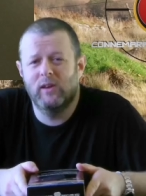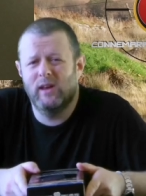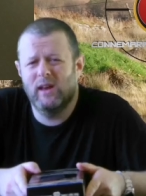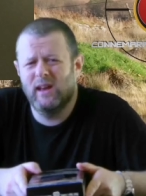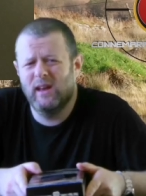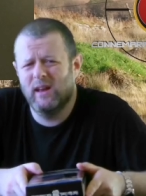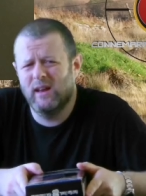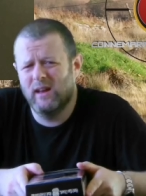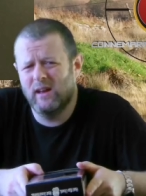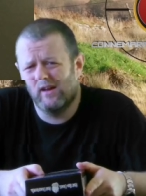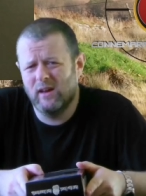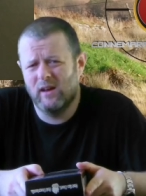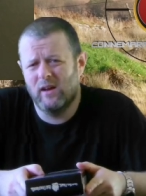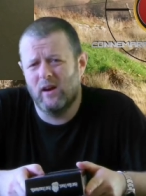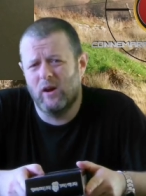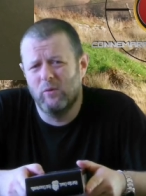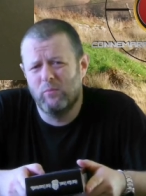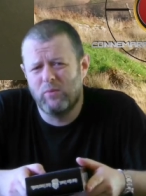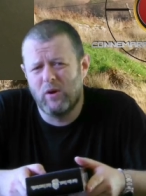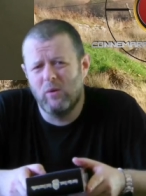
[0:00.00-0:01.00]
uh,
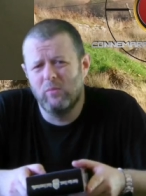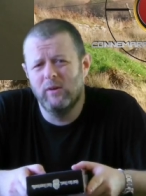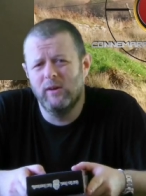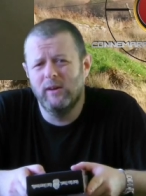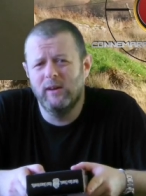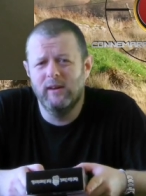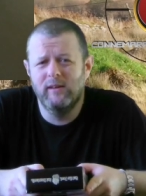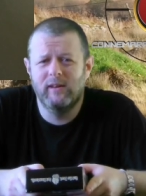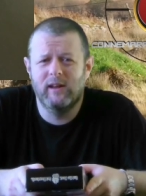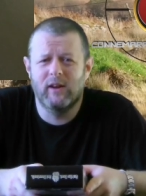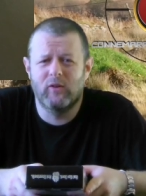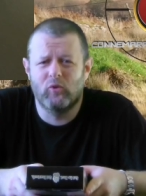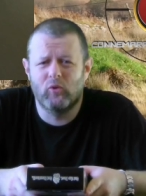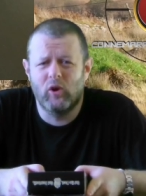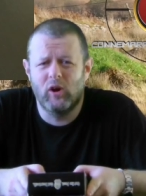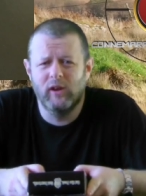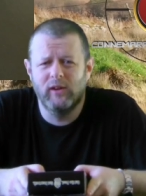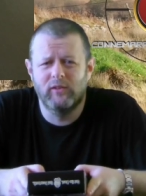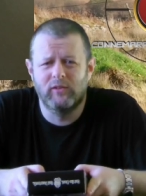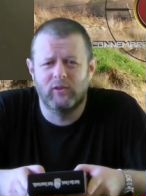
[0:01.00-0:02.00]
I'll probably need to get a
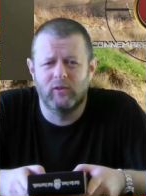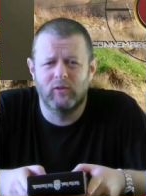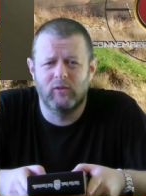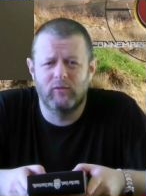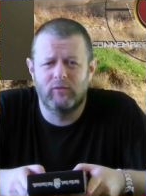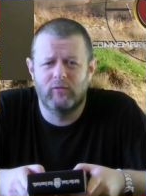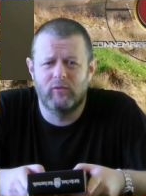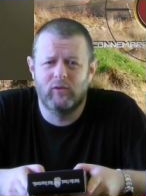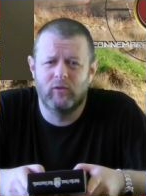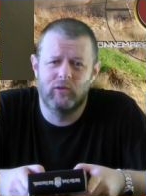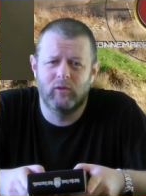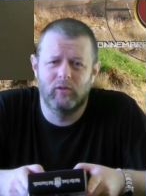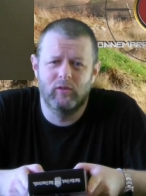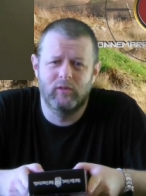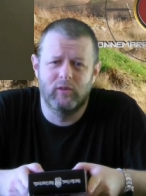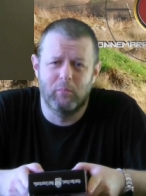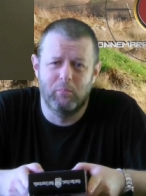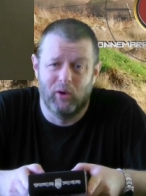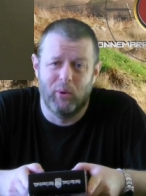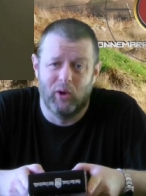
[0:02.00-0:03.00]
riser for
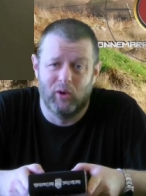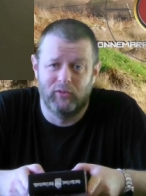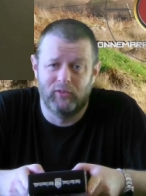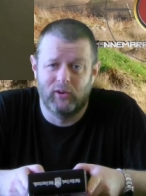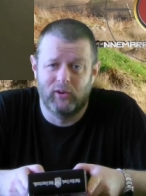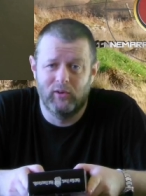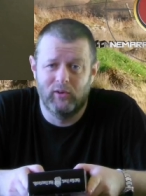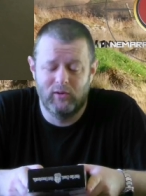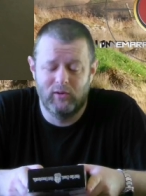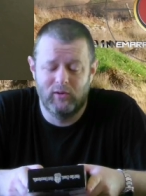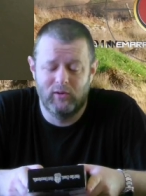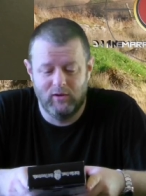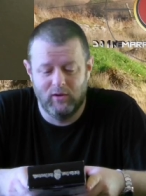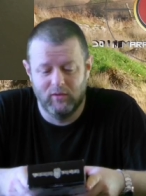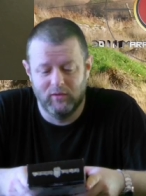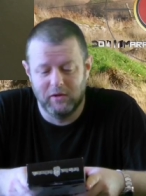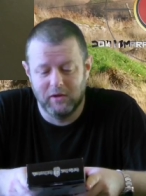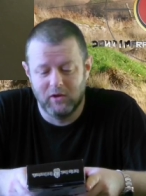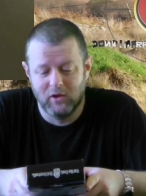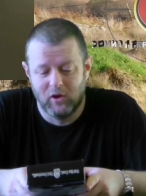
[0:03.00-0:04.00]
the butt of
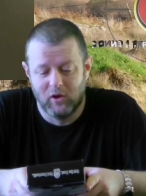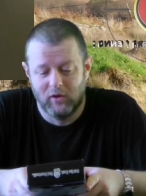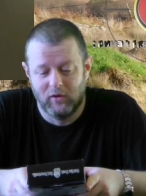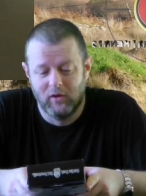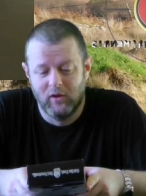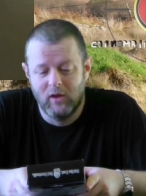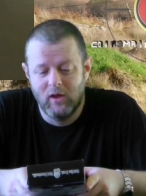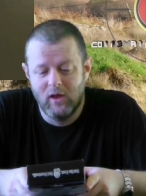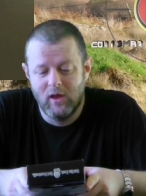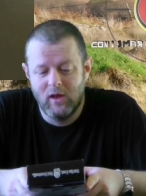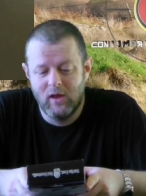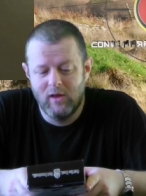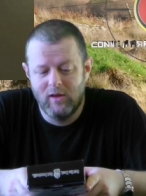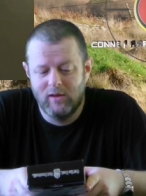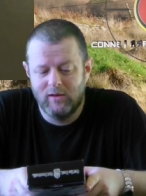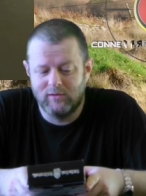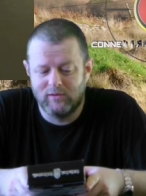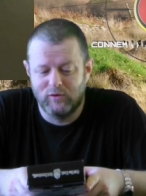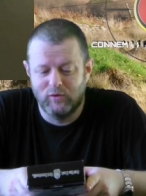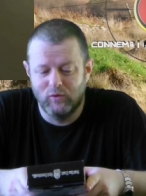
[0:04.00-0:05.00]
the gun
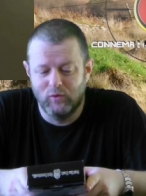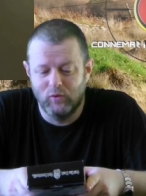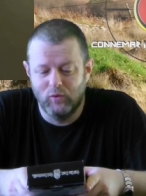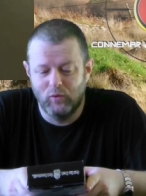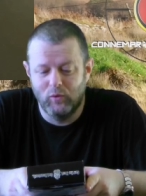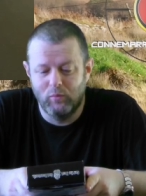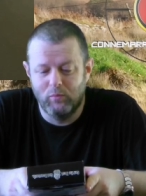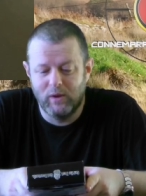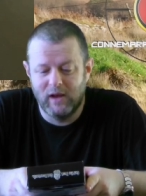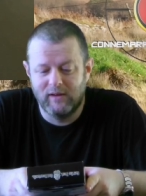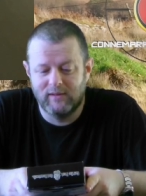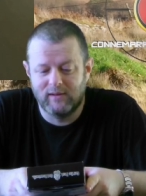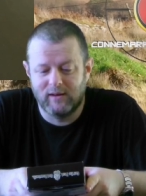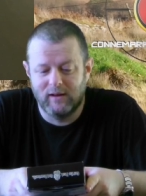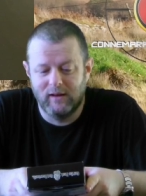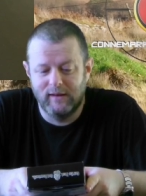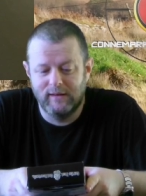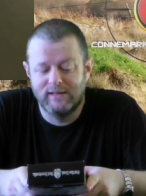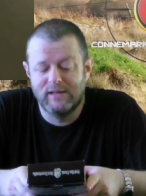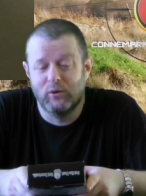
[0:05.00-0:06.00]
to
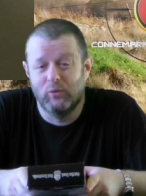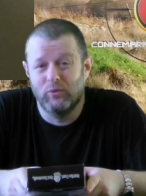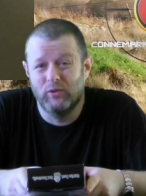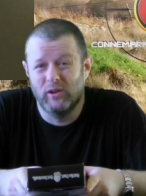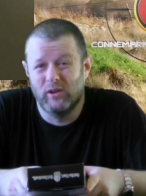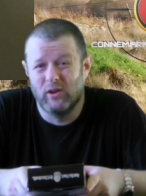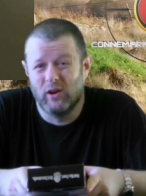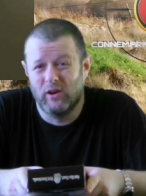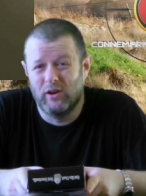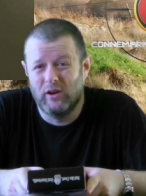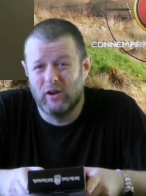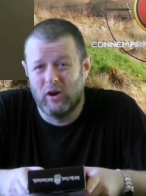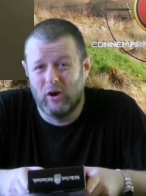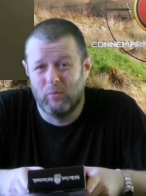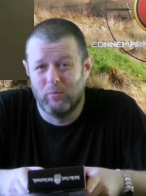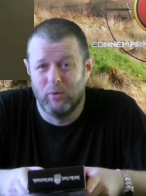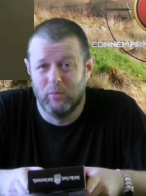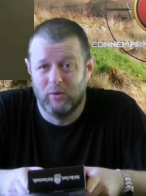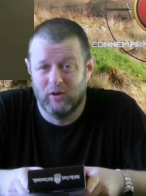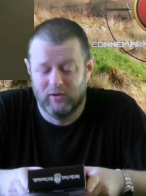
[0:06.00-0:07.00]
basically tilt the gun up
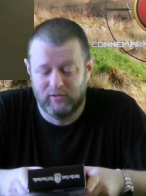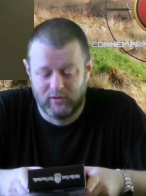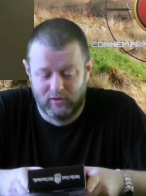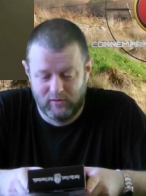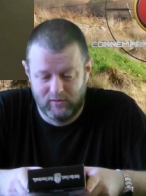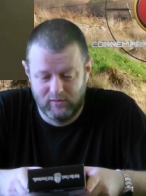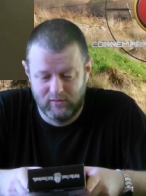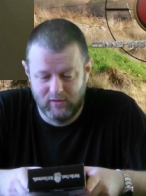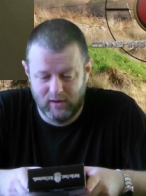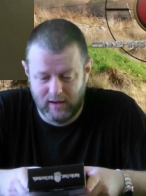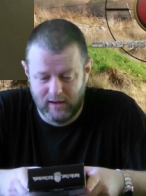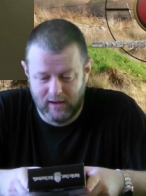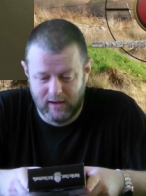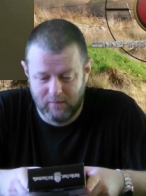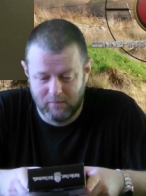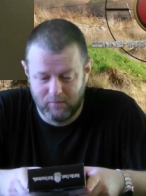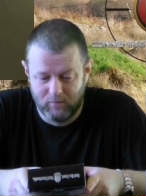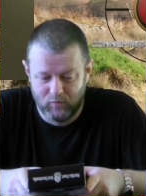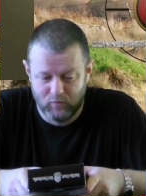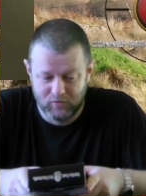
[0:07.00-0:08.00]
a bit,
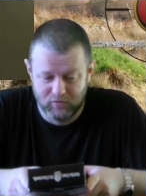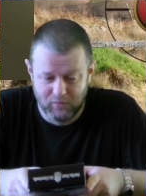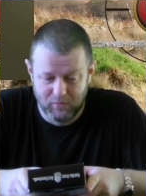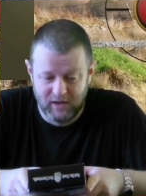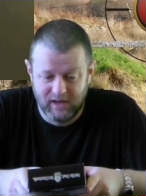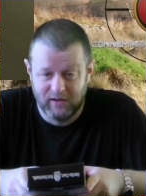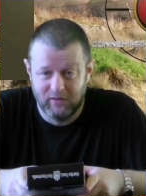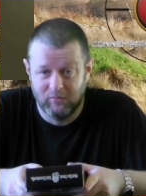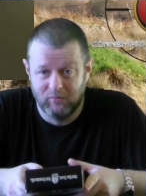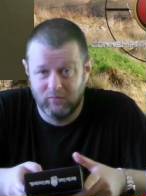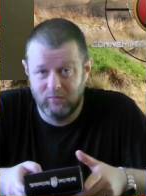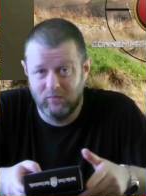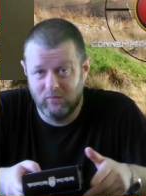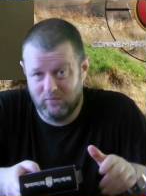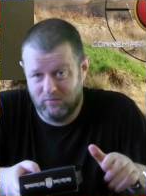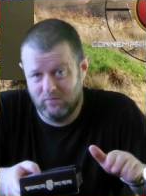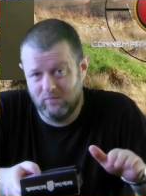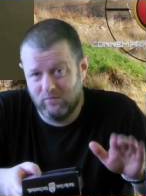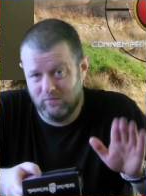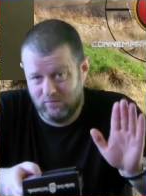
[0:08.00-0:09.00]
um, which would mean
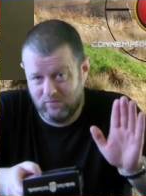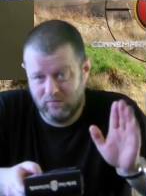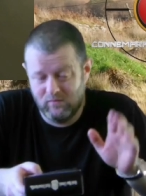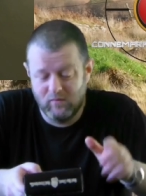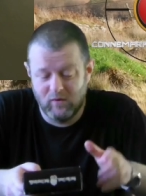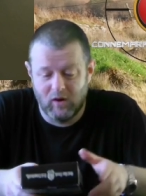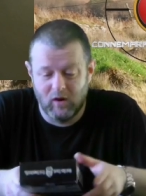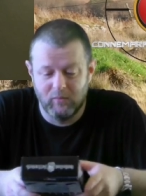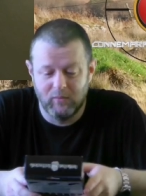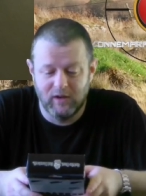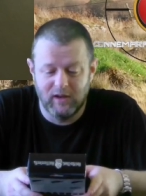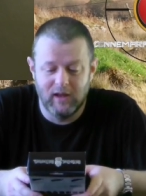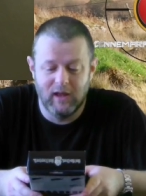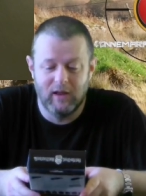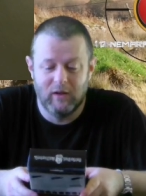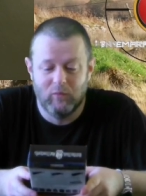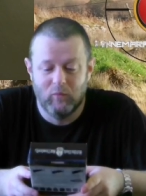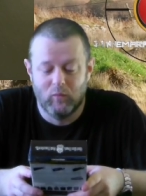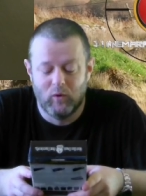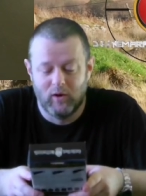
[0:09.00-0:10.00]
I'd be
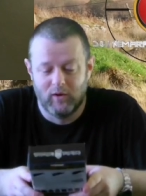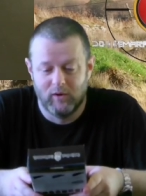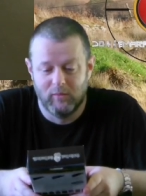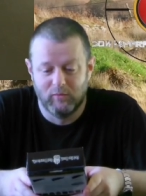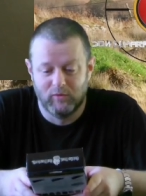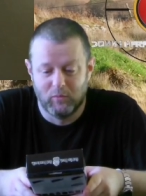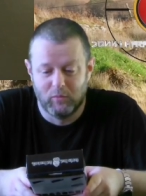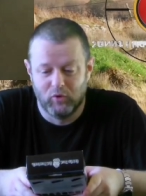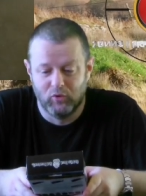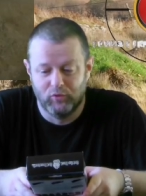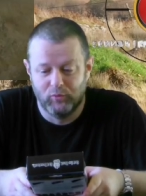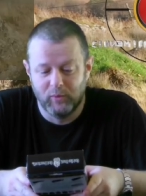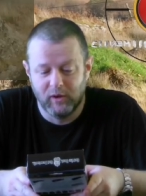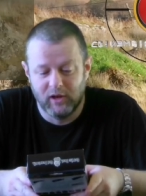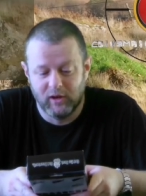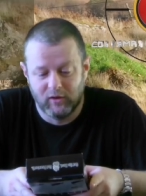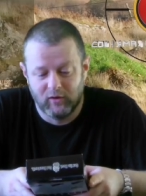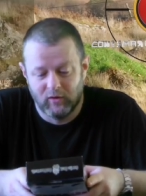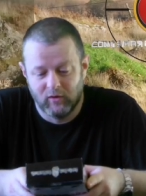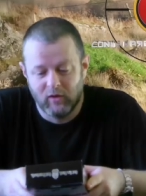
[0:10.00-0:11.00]
hitting what I'm supposed to be
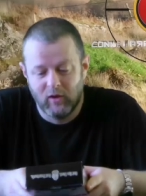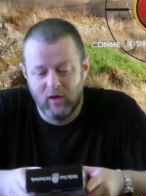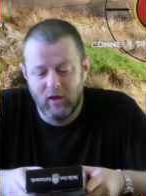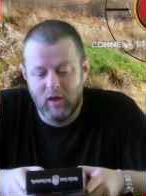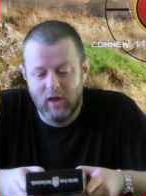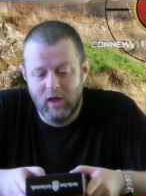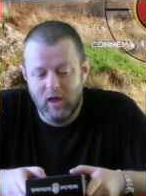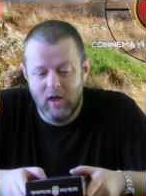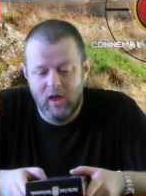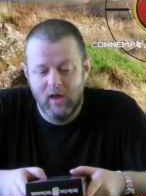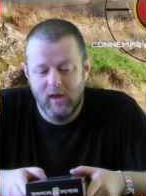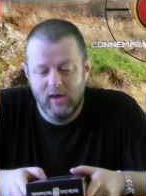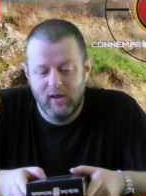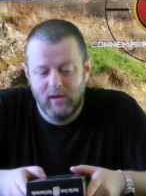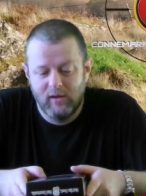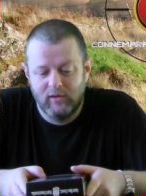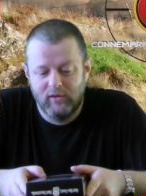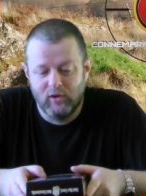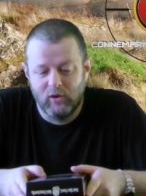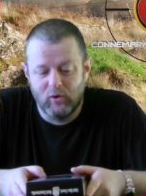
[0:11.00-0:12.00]
hitting.
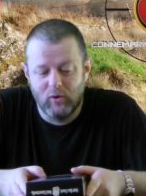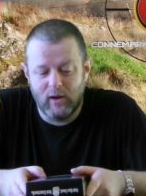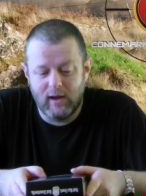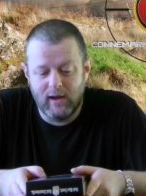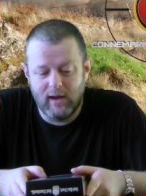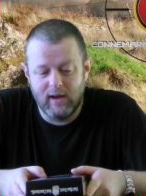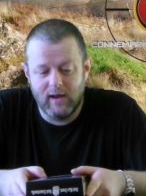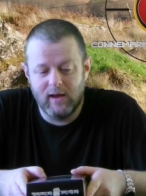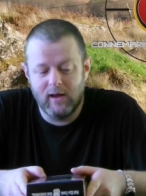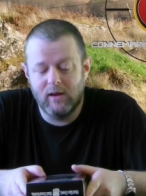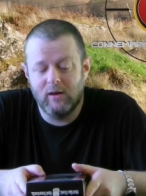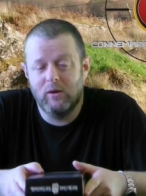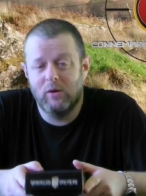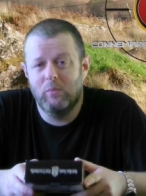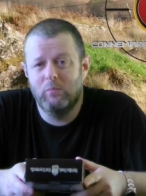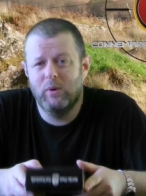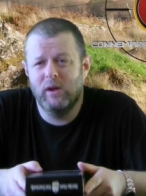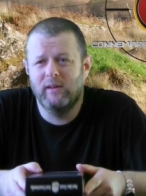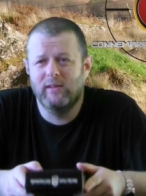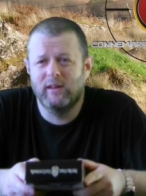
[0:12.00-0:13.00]
So uh,
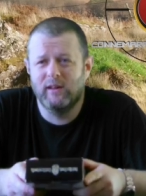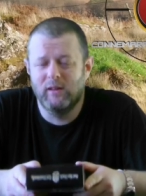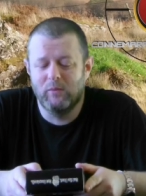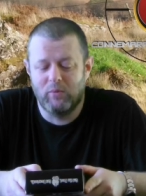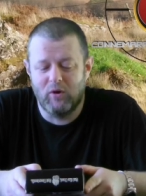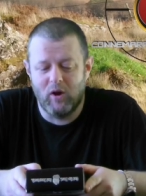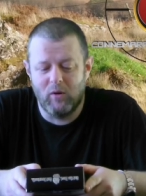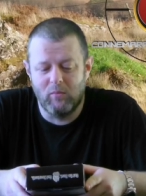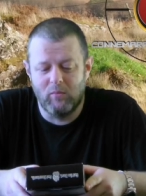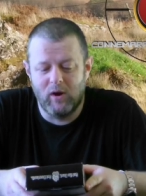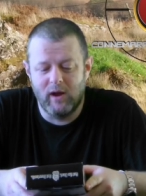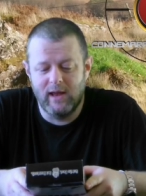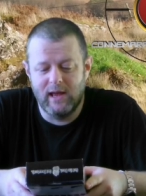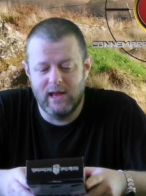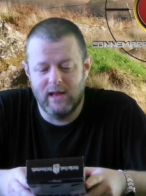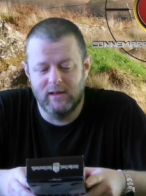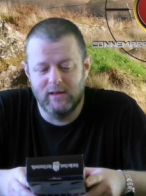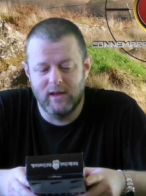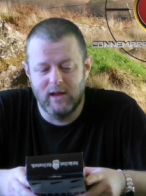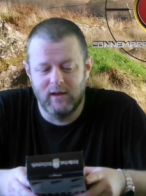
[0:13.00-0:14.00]
basically, the problem I
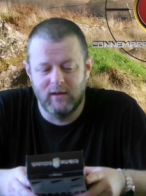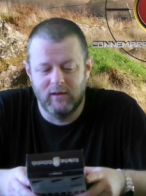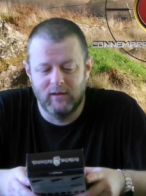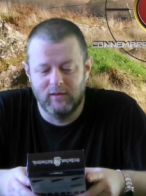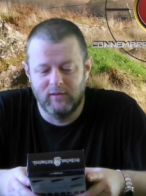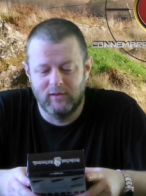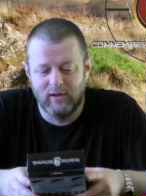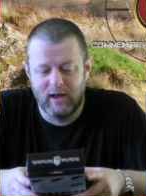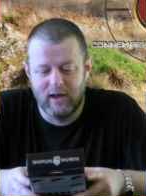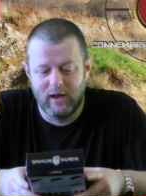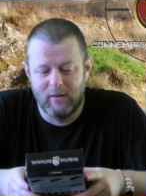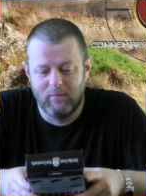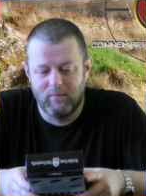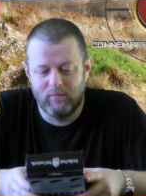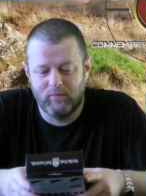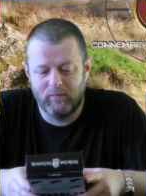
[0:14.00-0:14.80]
had then is um,